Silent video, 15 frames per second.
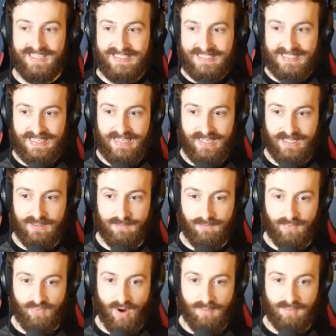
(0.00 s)
This is
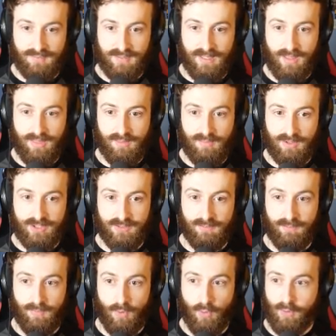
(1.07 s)
probably the most
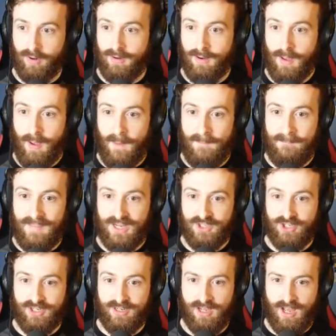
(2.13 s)
important
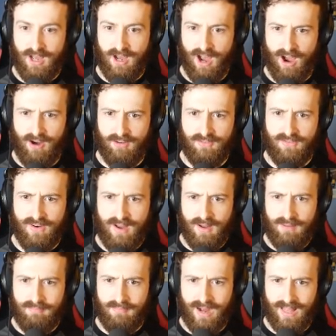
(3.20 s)
mission of
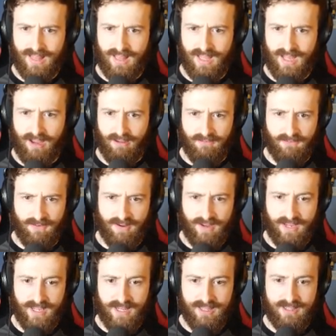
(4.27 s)
my life.
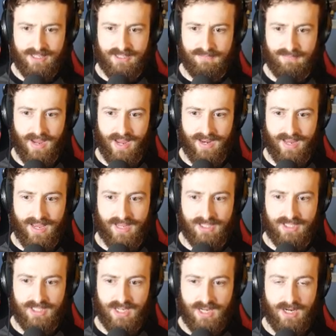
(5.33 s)
Getting this
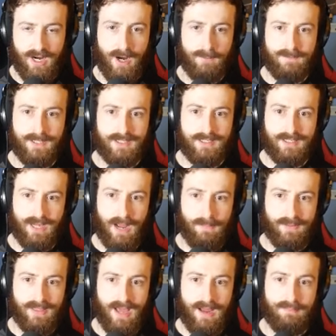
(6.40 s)
mayonnaise up to the top
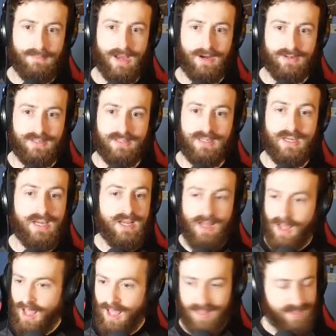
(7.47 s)
of that mountain.
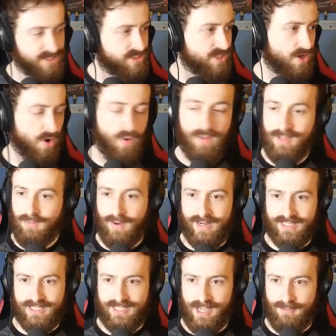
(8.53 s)
This is the only way
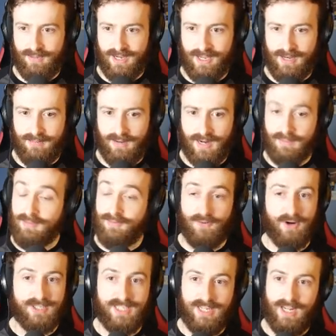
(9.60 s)
to save Bikini Bottom. But
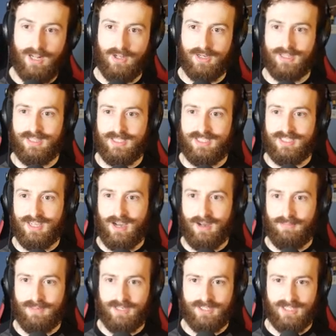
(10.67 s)
first, I need to look at this
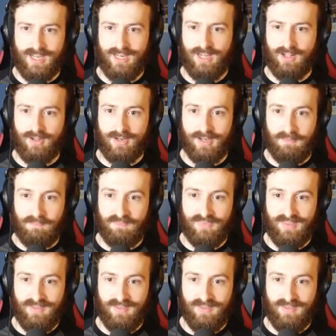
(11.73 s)
sign because I need to look at